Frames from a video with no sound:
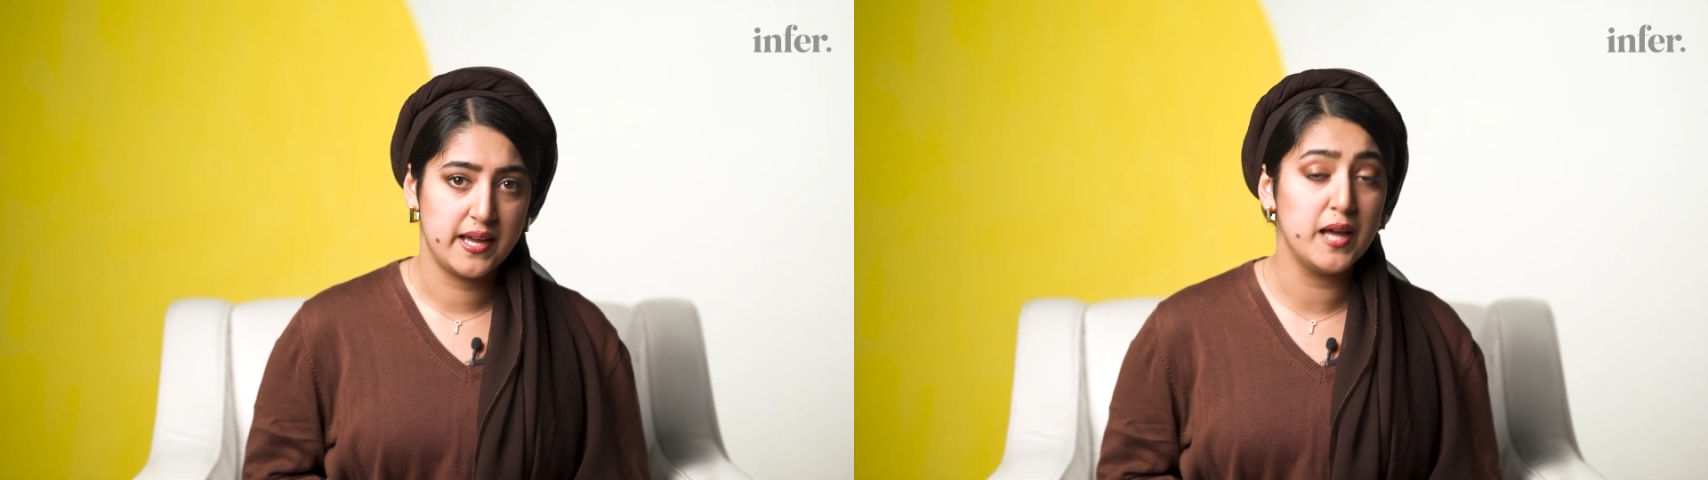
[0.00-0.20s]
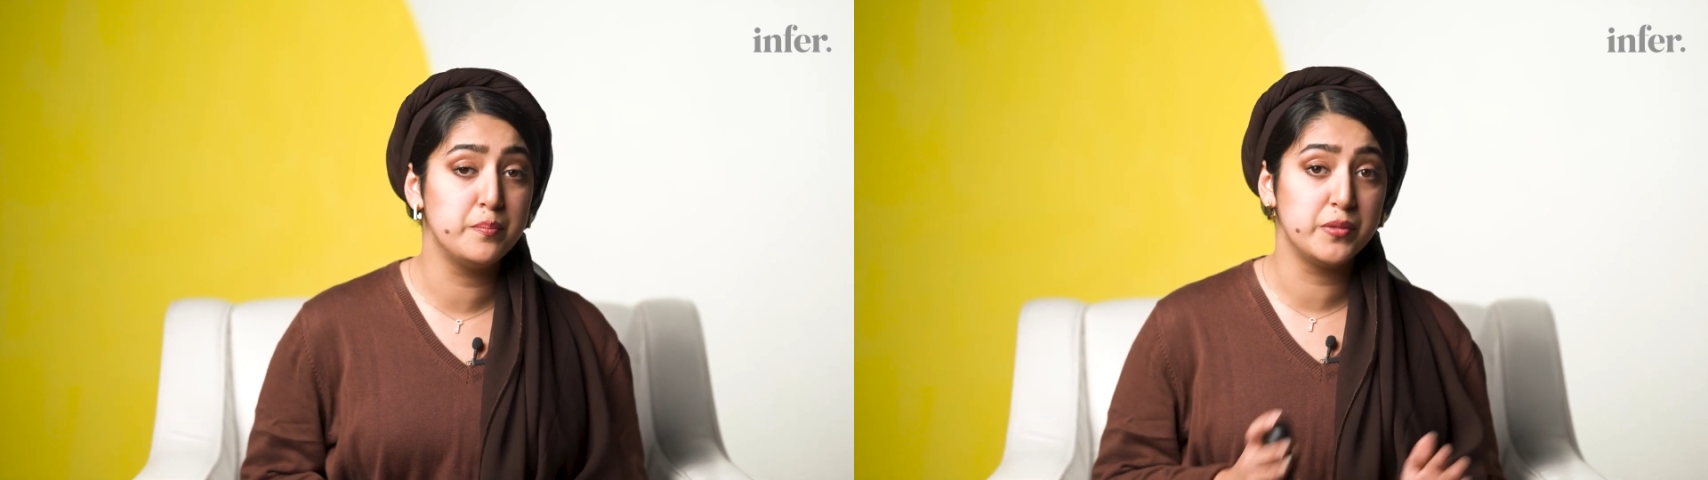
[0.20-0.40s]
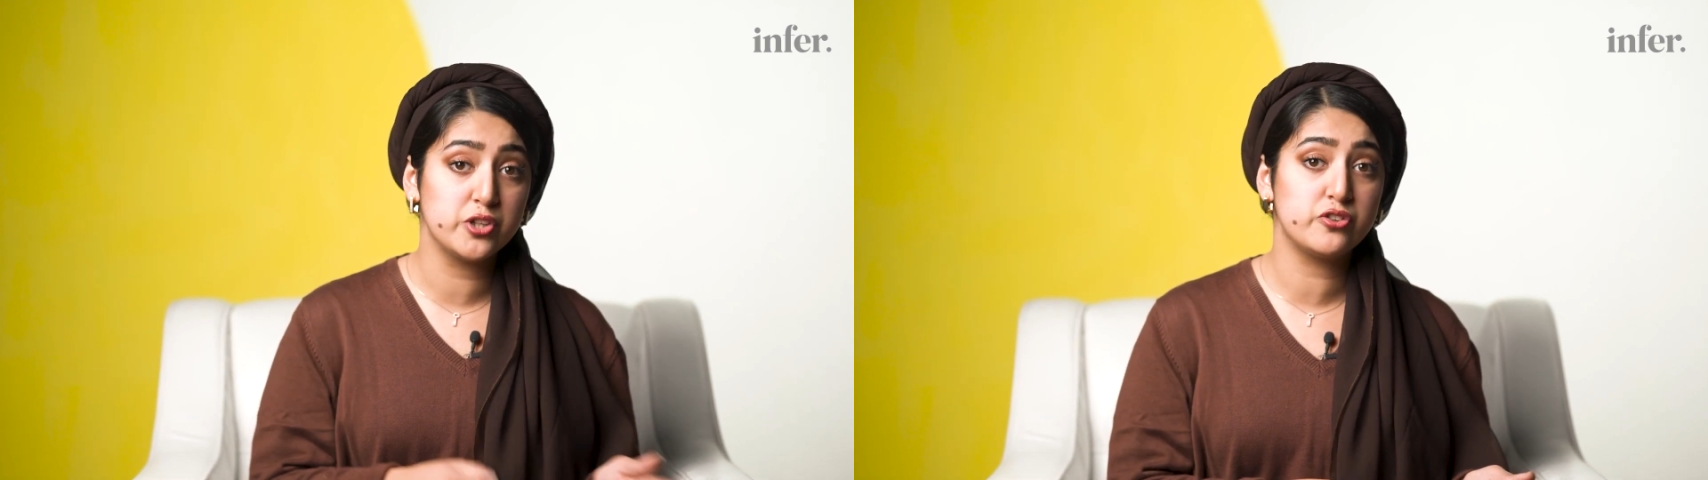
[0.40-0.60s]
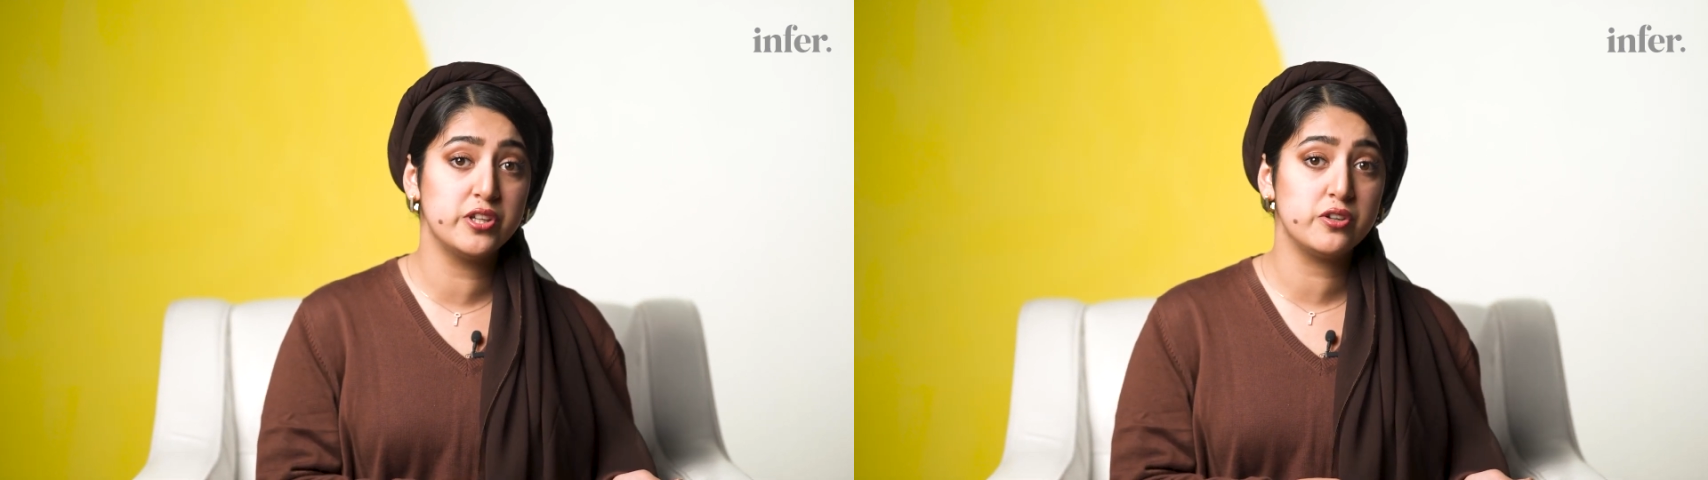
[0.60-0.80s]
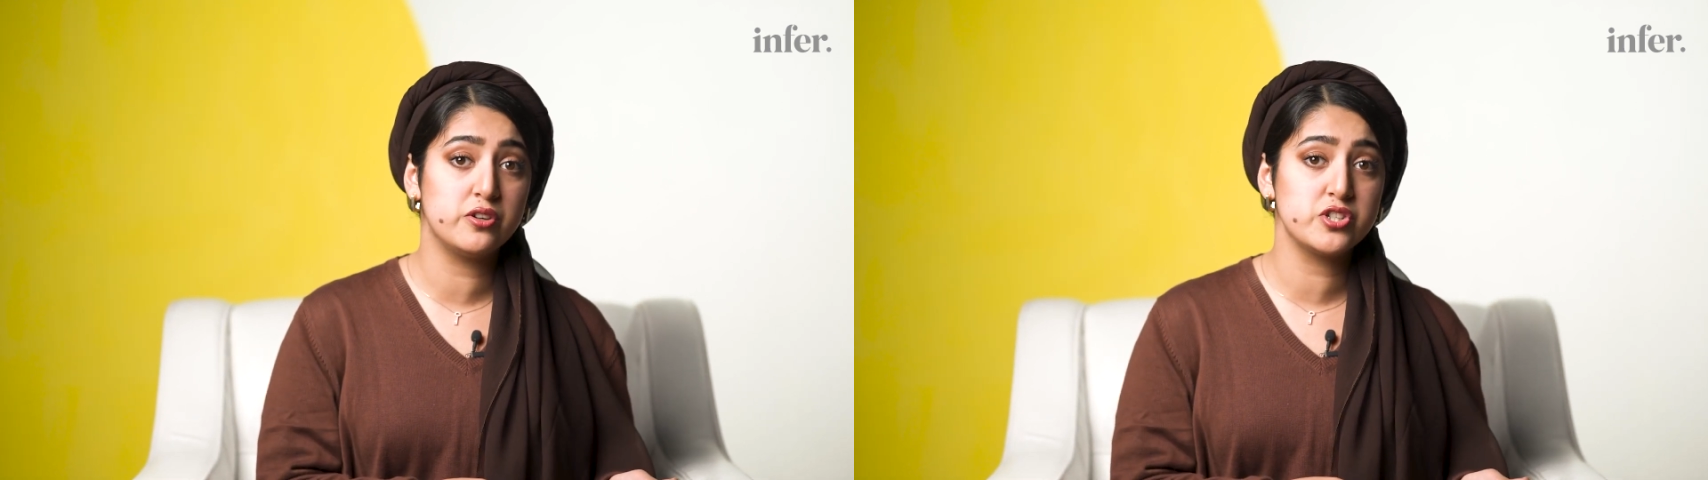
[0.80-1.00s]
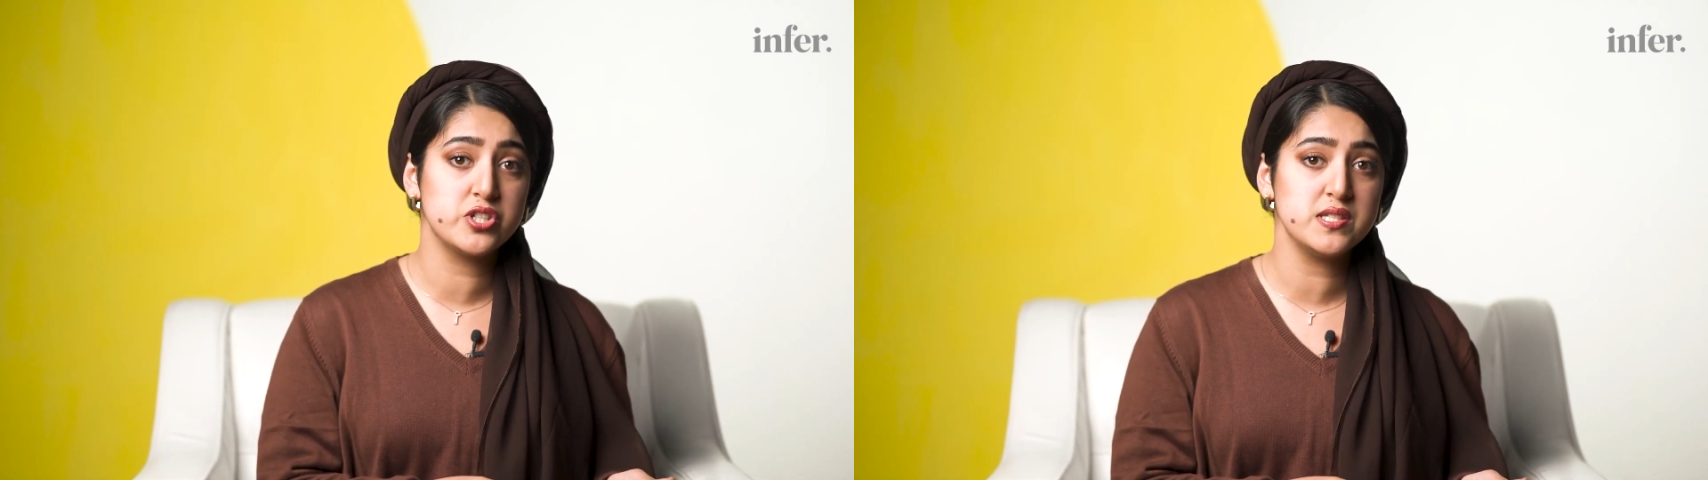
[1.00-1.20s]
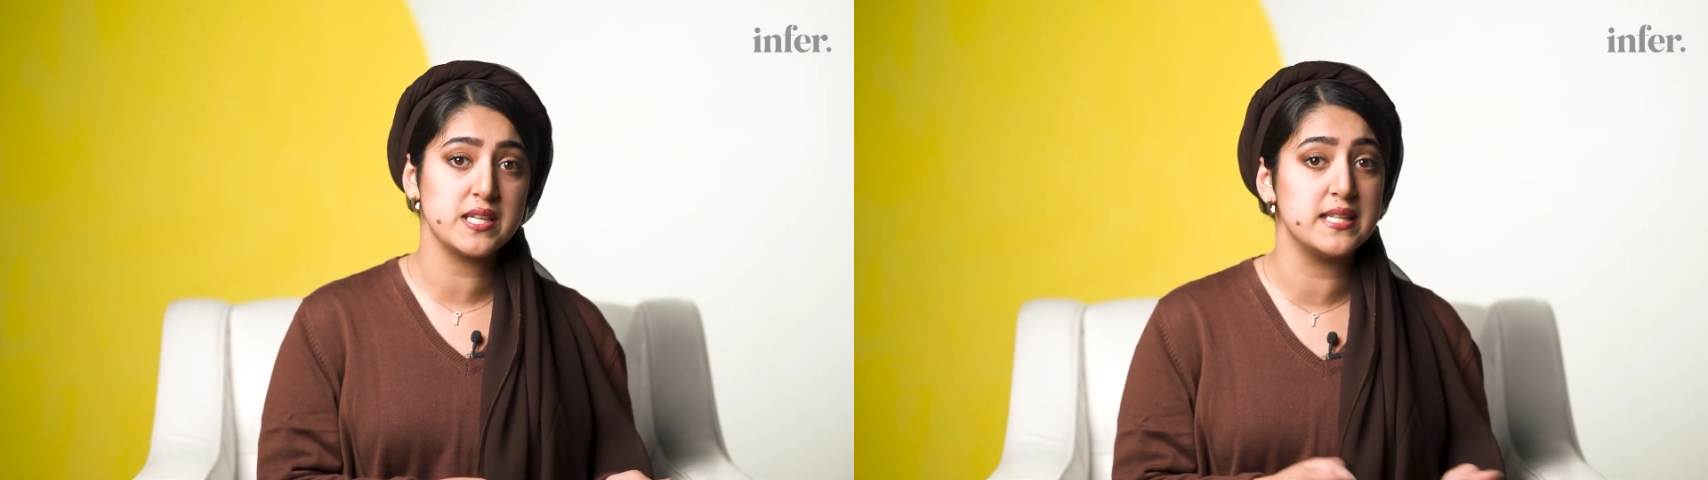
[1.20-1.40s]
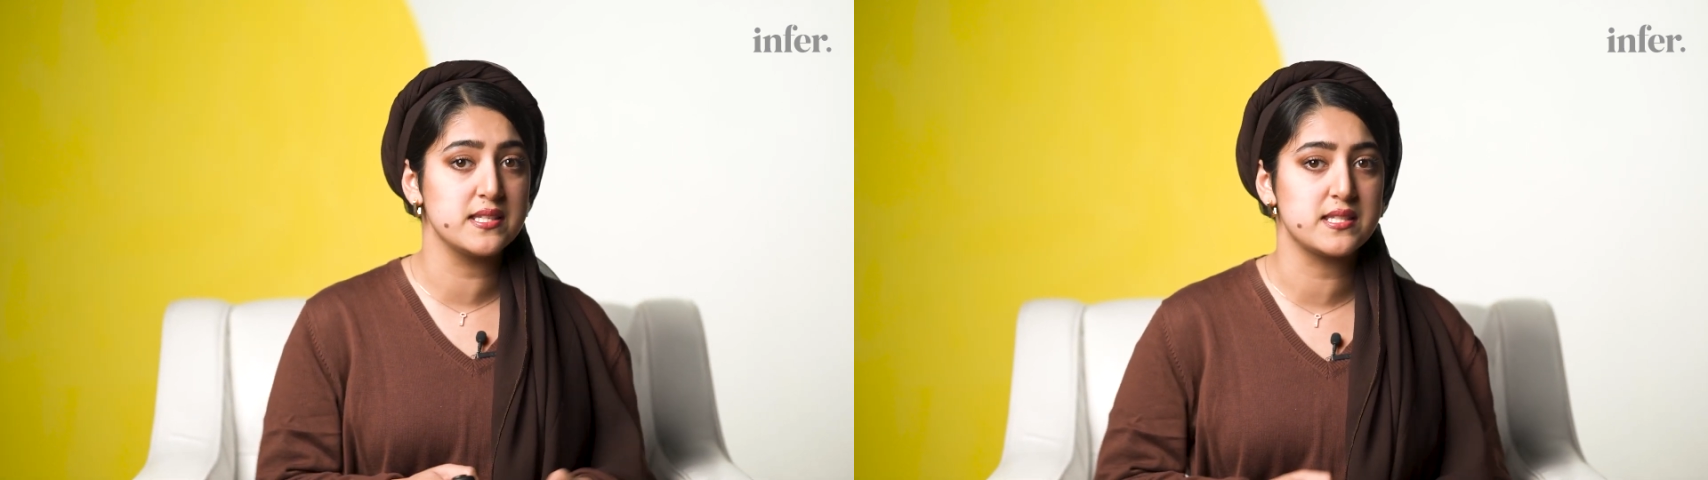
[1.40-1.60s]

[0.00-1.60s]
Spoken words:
and military incursions in the